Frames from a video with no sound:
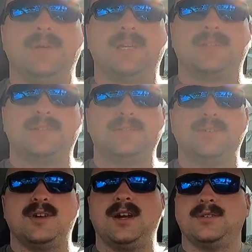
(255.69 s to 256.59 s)
back to
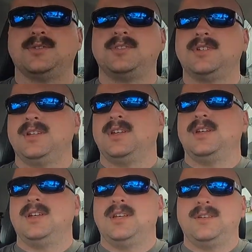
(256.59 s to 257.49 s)
your house
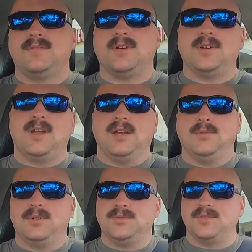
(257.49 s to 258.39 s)
for
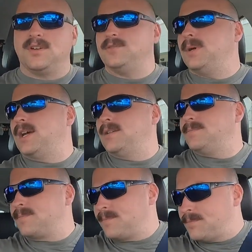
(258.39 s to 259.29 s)
anyone who drives by.
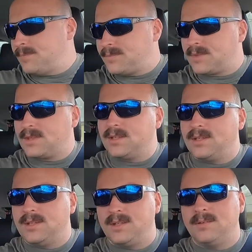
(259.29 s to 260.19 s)

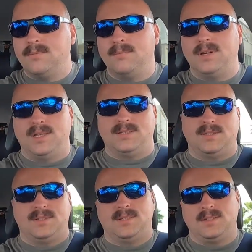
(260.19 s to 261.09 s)
But
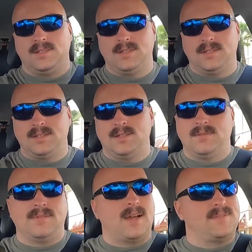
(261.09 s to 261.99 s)

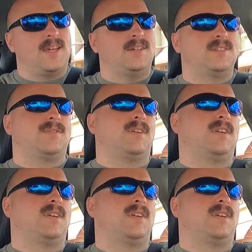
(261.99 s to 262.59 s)
5 gallons for